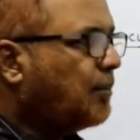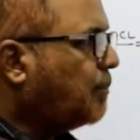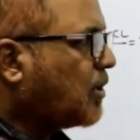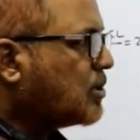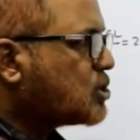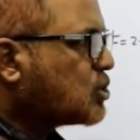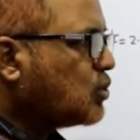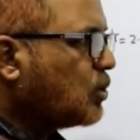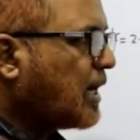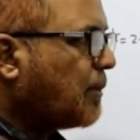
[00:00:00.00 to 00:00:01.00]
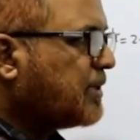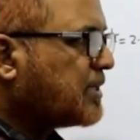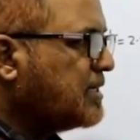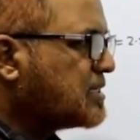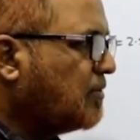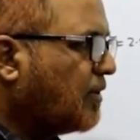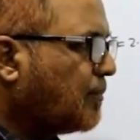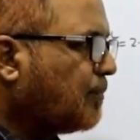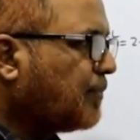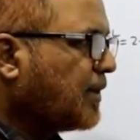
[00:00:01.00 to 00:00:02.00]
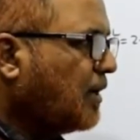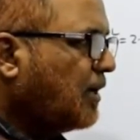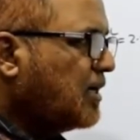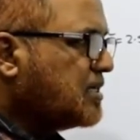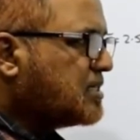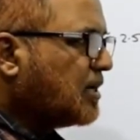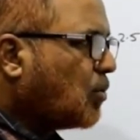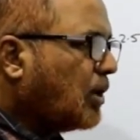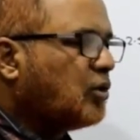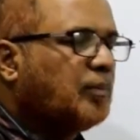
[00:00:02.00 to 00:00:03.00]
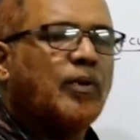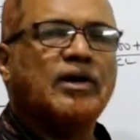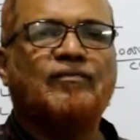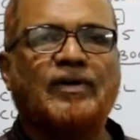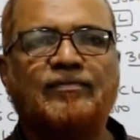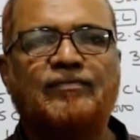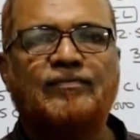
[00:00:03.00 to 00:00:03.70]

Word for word: because 2 capital is given is equal to 0.5.